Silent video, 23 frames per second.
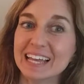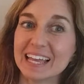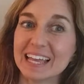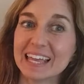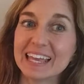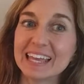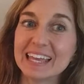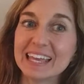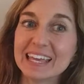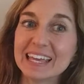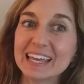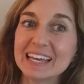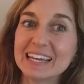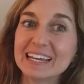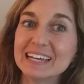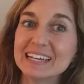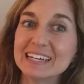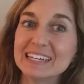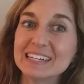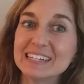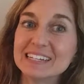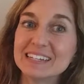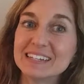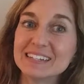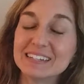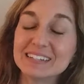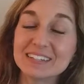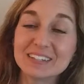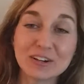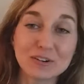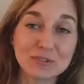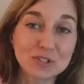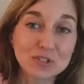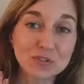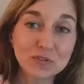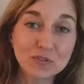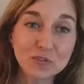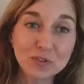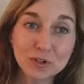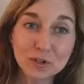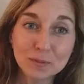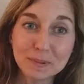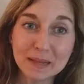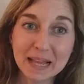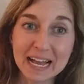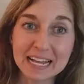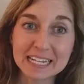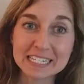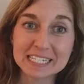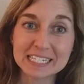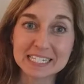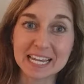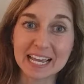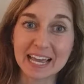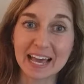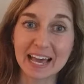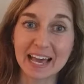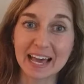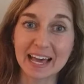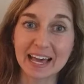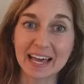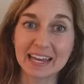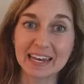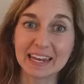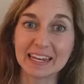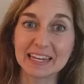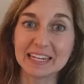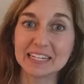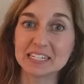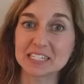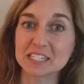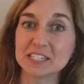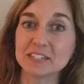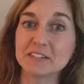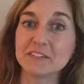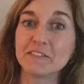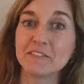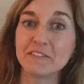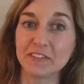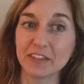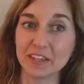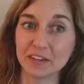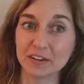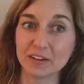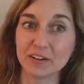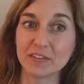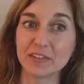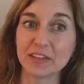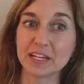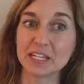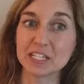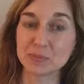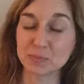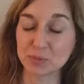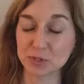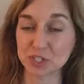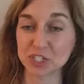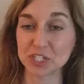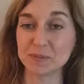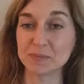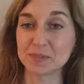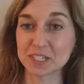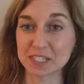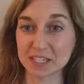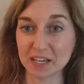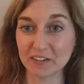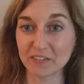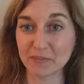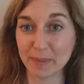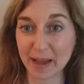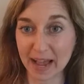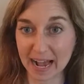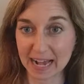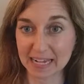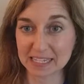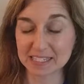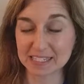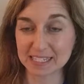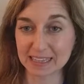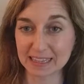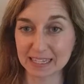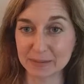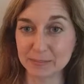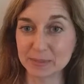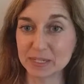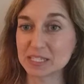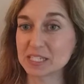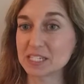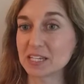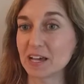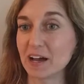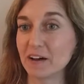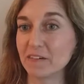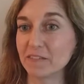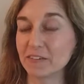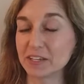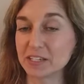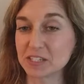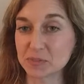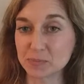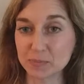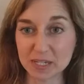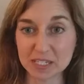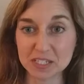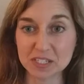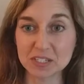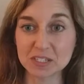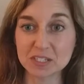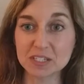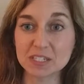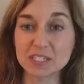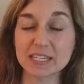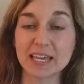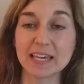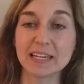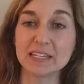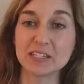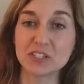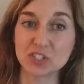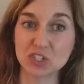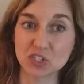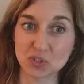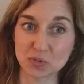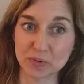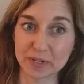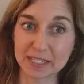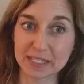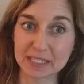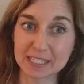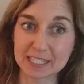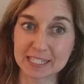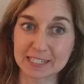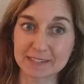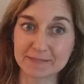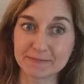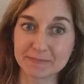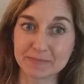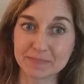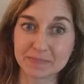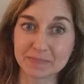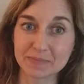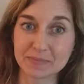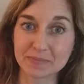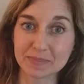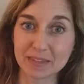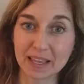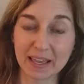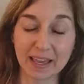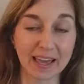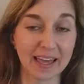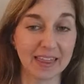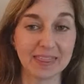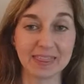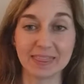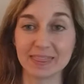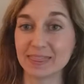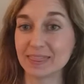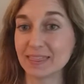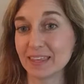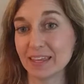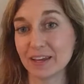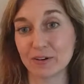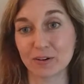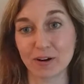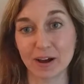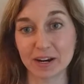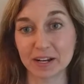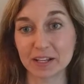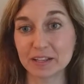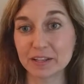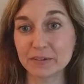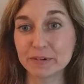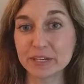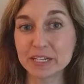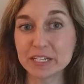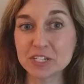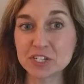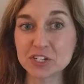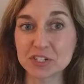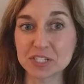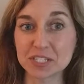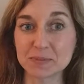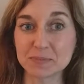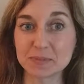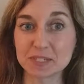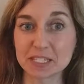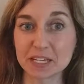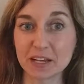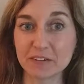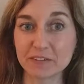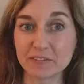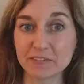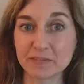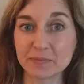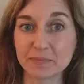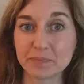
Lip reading: He goes full blast ahead and he doesn't feel that he's pushed himself past the limits of his muscles and his joints. And he chronically re-injures himself.